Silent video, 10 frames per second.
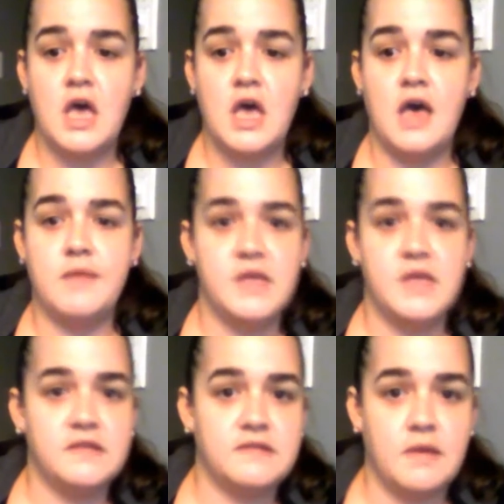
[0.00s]

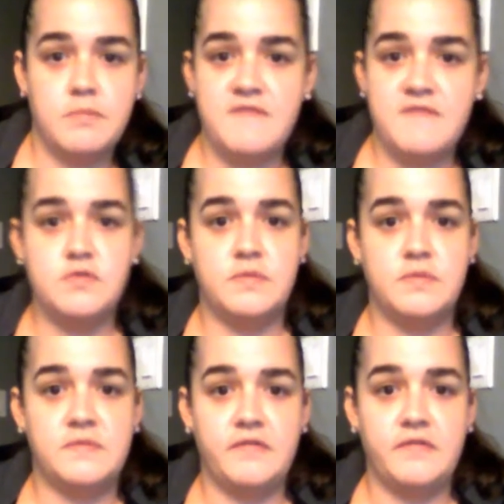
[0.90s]
And some may view
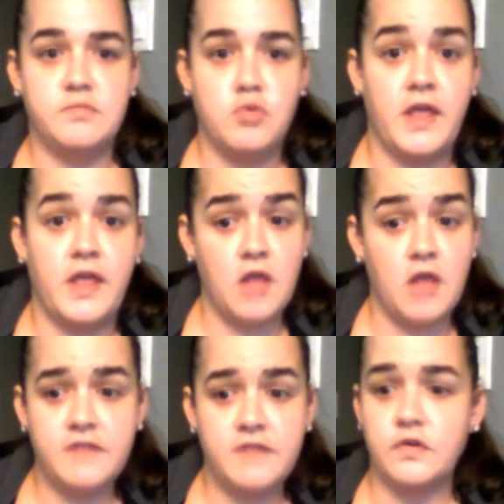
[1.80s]
themselves more like
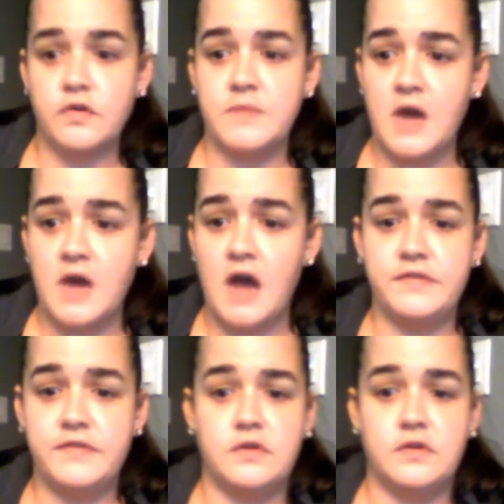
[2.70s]
law enforcement
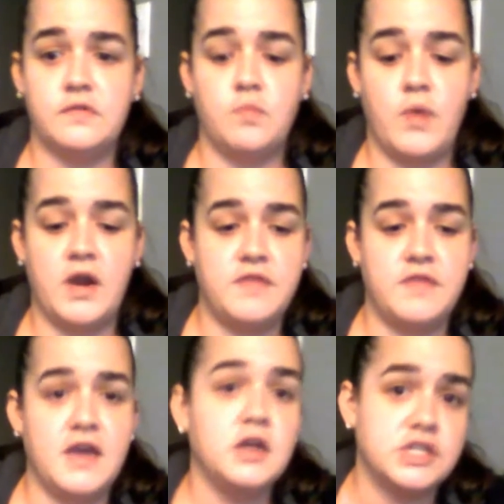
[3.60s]
officers, where
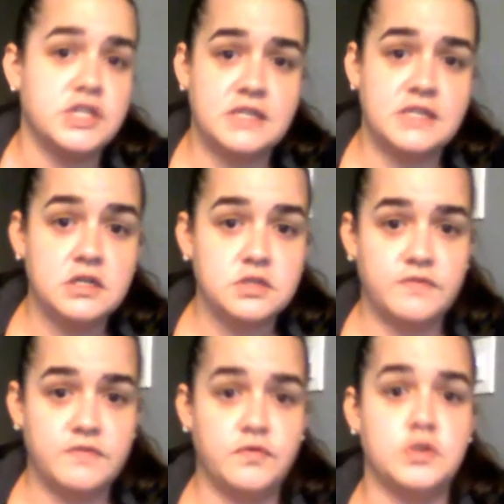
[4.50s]
they are just there to
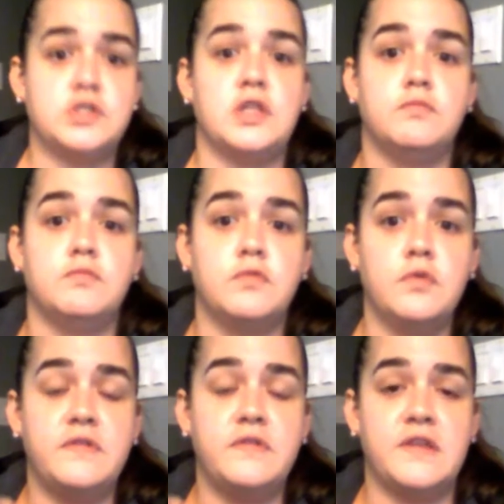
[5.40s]
enforce the
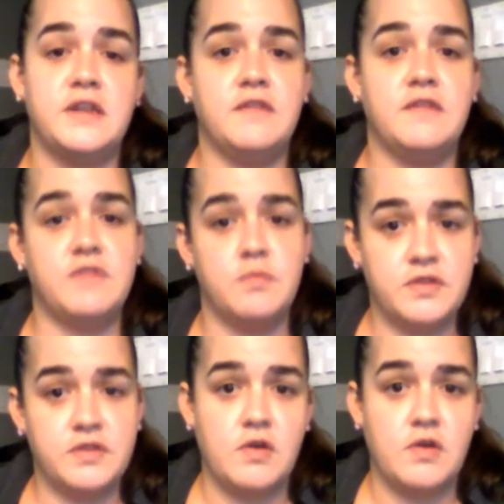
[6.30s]
rules and give them
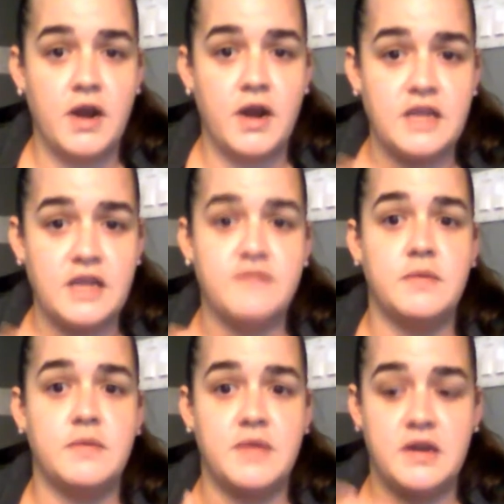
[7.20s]
what they're required to give
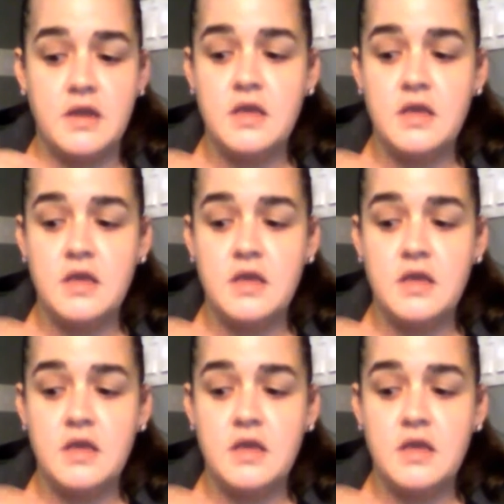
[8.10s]
them and